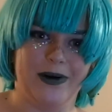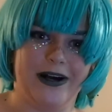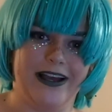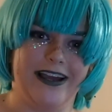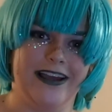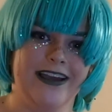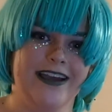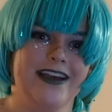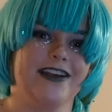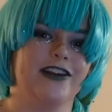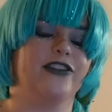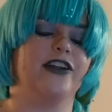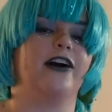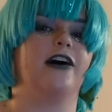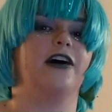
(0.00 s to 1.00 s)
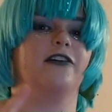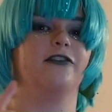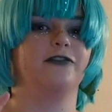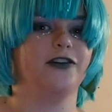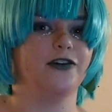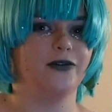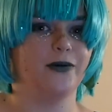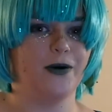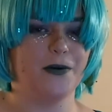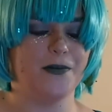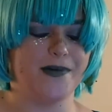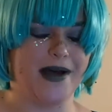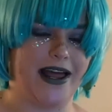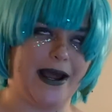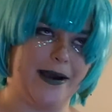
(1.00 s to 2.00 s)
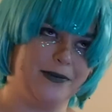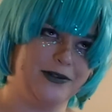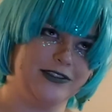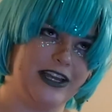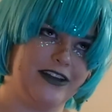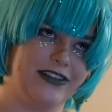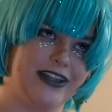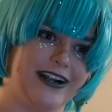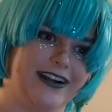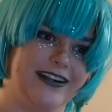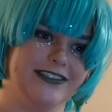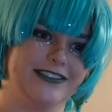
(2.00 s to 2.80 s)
but, you know, there are a few bad apples out there,